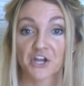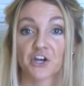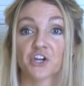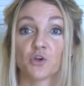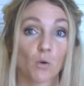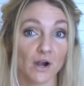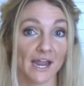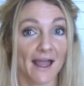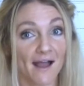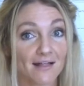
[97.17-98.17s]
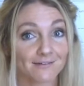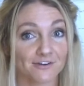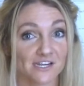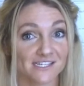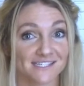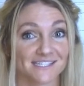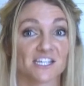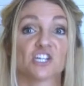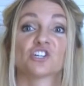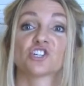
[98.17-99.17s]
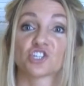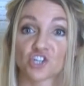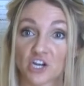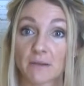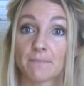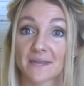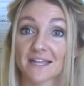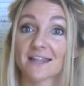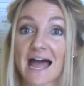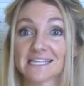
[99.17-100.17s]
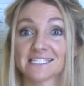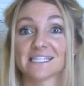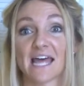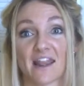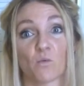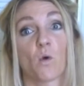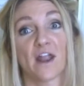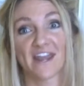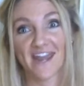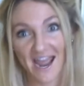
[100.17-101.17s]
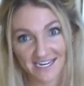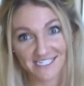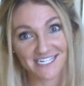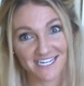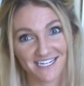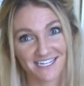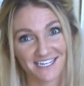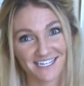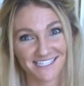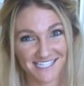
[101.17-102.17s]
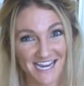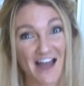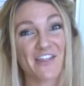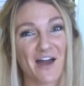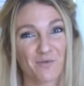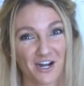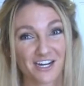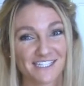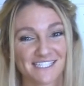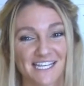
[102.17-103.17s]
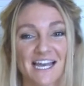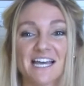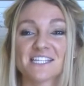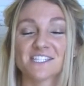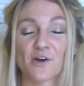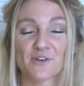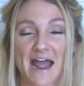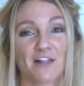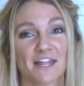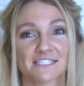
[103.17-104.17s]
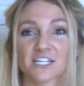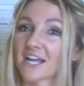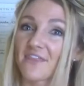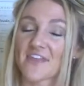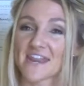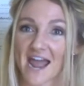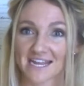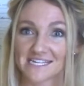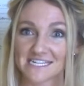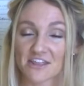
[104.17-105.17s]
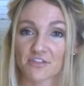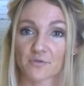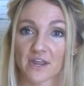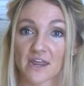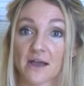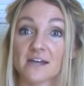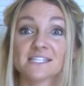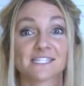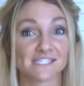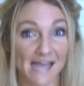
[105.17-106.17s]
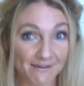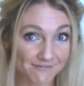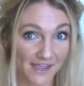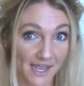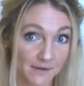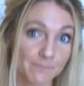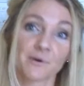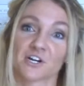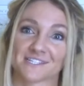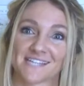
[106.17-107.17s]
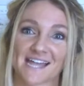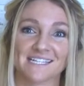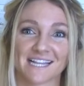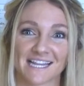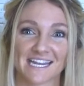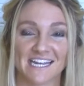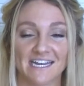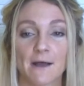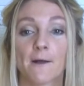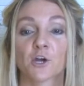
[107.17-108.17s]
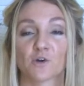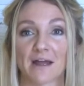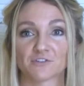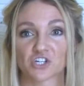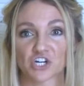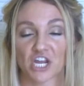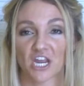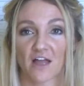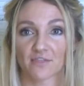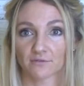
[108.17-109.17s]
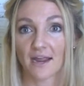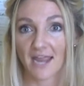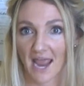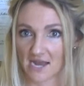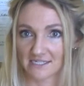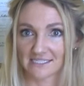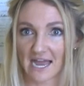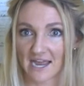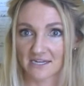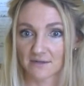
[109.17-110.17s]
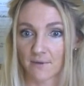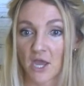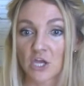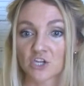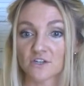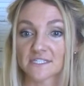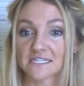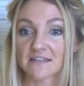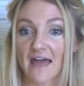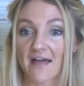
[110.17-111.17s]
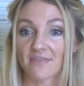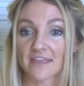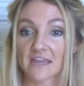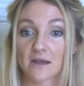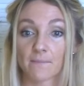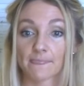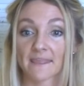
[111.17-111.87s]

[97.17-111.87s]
your calories should be less than 190. See how that works? So now let's look at the 93.7% lean ground turkey on the right hand side. You'll see that the